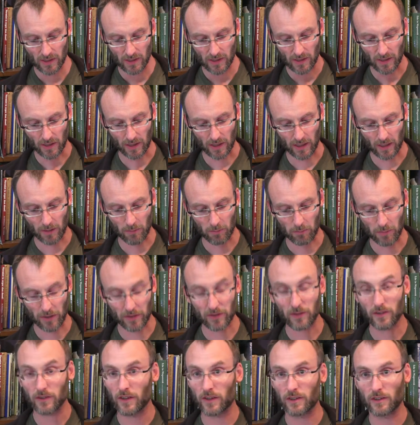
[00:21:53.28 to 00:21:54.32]

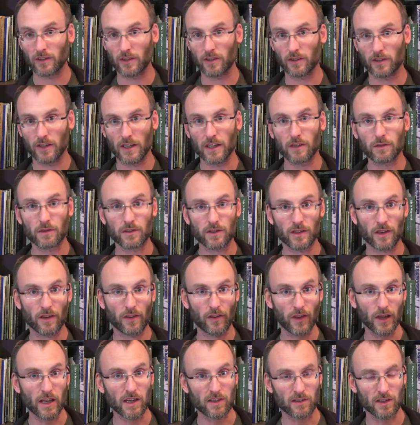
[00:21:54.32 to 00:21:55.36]
But the interesting
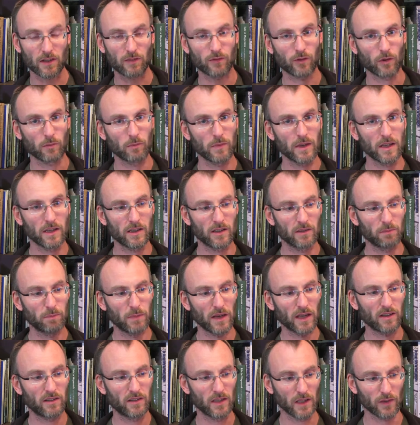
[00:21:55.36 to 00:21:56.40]
thing is that for me, the
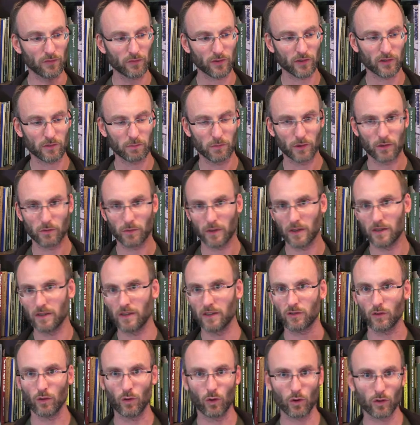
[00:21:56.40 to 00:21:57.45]
big difference between
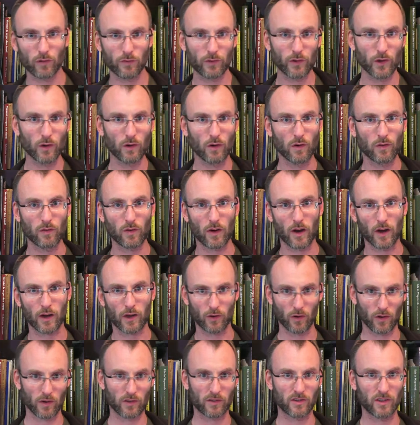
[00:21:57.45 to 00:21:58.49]
this old view of
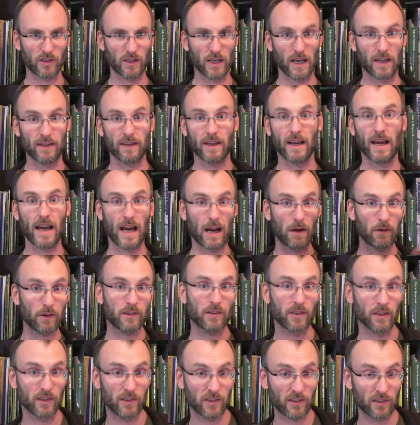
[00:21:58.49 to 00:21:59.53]
archaeology and
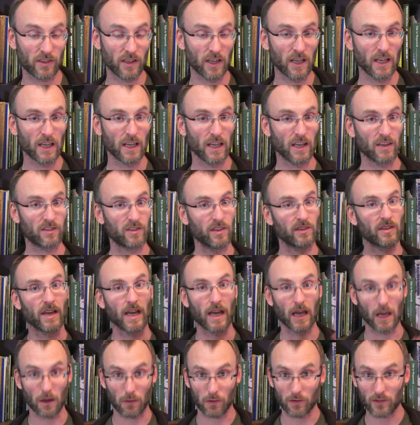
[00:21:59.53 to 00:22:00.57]
heritage is that
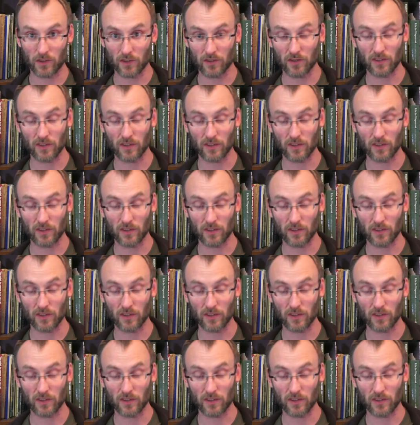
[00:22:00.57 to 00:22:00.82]
heritage